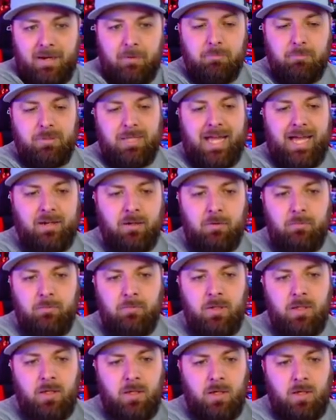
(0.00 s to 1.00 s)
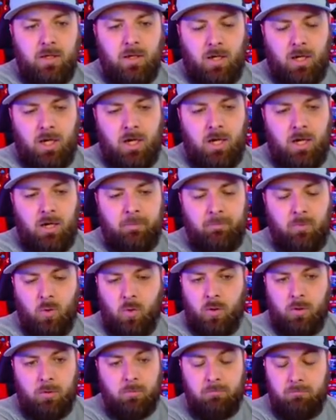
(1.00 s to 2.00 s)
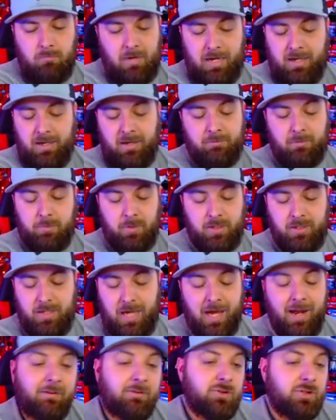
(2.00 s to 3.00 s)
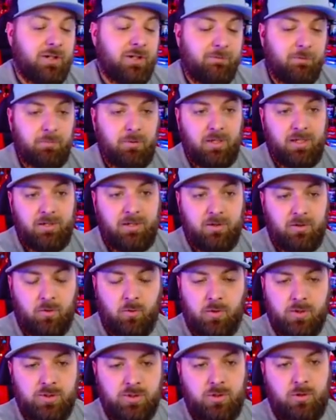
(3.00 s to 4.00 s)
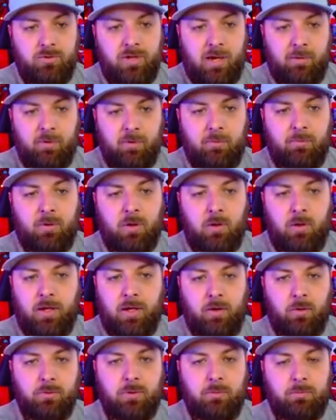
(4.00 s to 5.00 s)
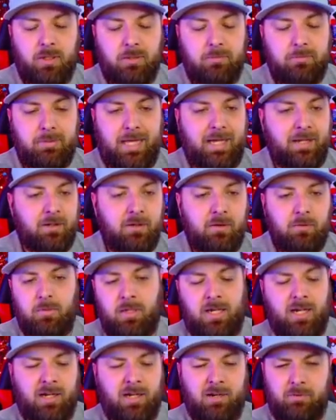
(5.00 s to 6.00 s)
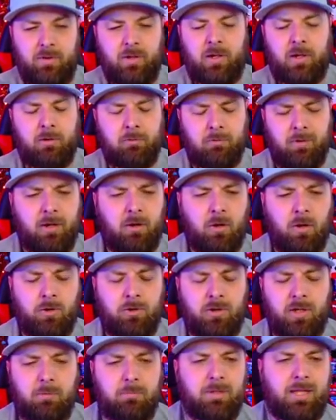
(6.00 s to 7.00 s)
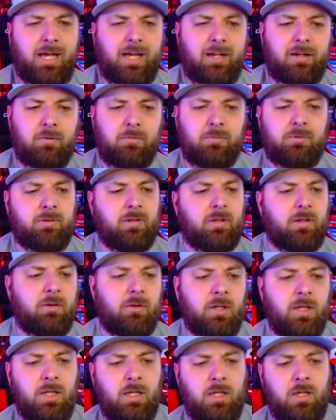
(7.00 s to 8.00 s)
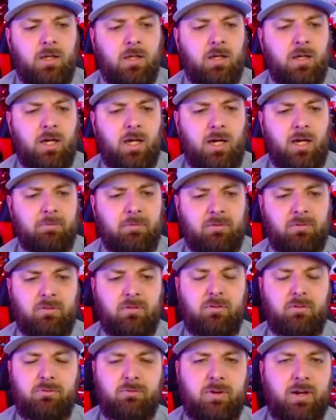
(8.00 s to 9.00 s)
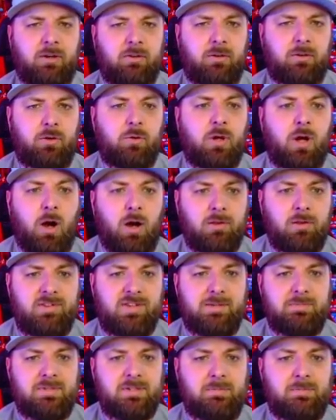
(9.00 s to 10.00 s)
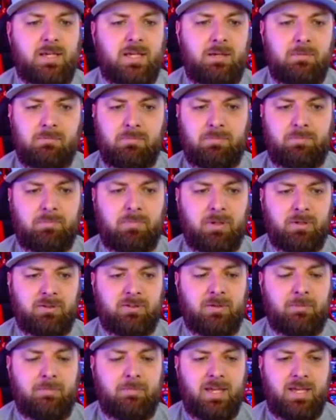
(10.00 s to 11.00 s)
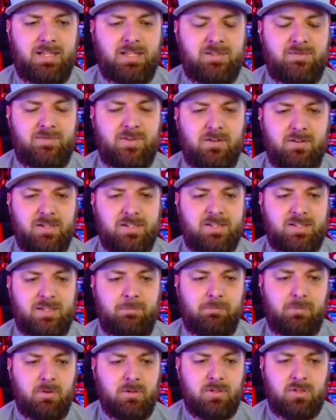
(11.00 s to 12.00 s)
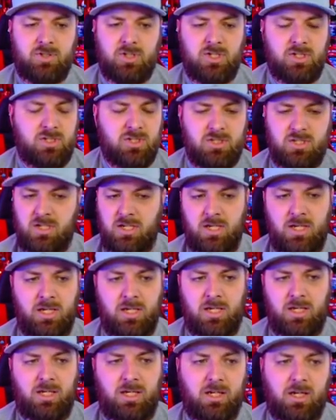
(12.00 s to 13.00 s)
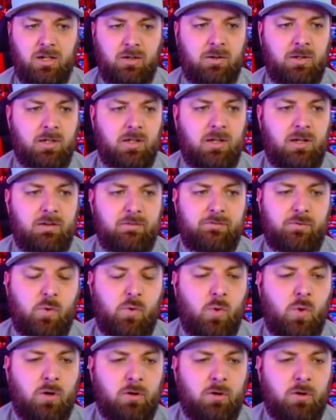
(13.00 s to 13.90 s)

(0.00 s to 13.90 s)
in Platinum. Or I actually never played original Diamond and Pearl. I only played Platinum, and I never did any radar hunting in Platinum. So this is a fairly new concept to me, but to me it's fairly simple. It's just, you know, 4